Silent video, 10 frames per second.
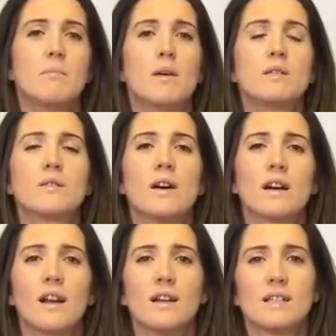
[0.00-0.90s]
Most of our
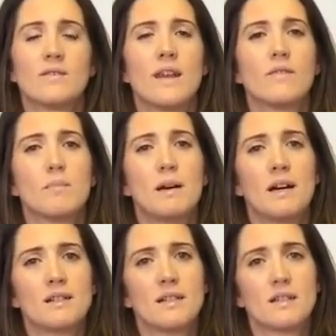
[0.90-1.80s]
clients have never
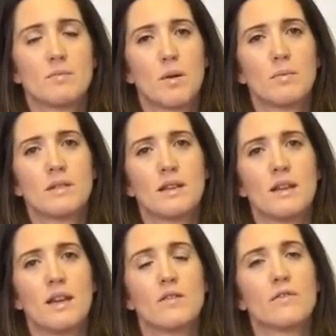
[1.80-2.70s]
purchased a property in